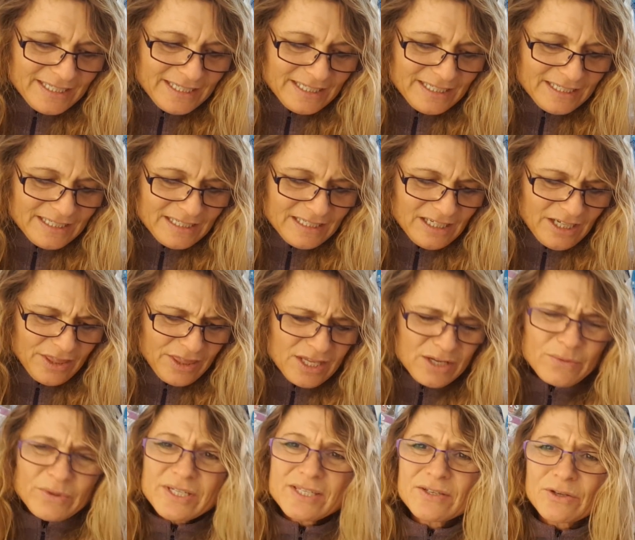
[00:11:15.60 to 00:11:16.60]
I
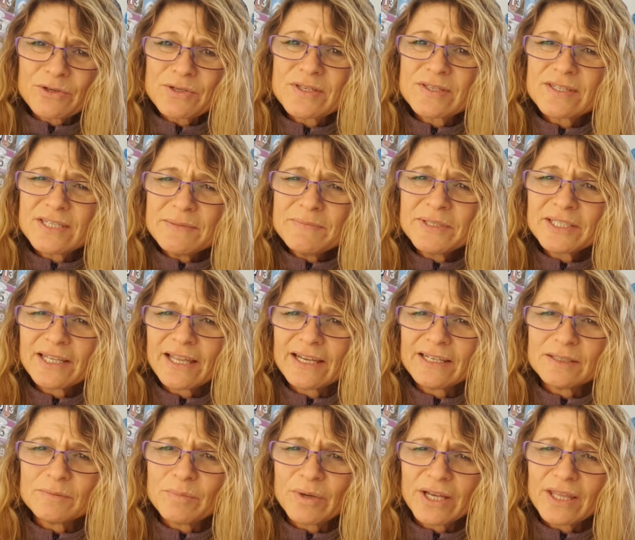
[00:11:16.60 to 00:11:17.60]
think we're so
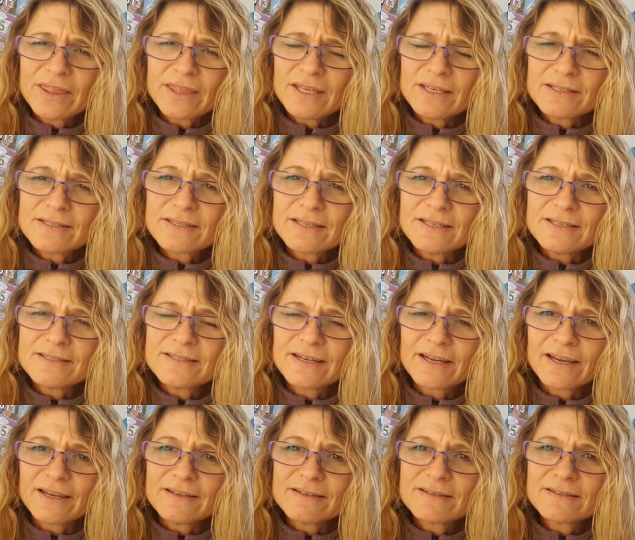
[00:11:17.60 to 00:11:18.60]
stimulated by things these
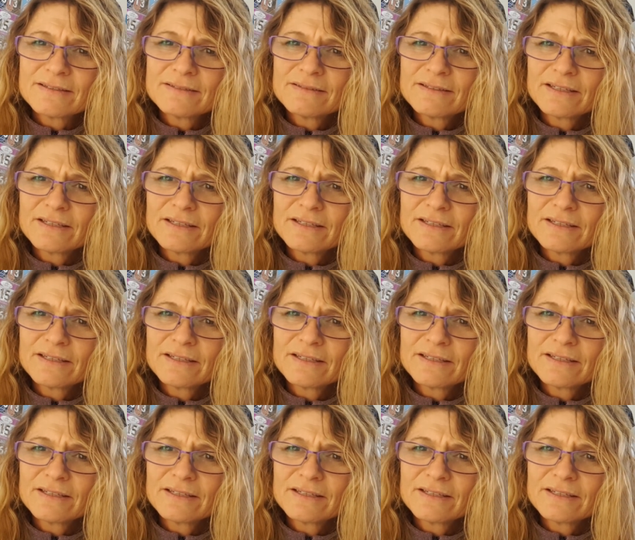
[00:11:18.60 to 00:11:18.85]
days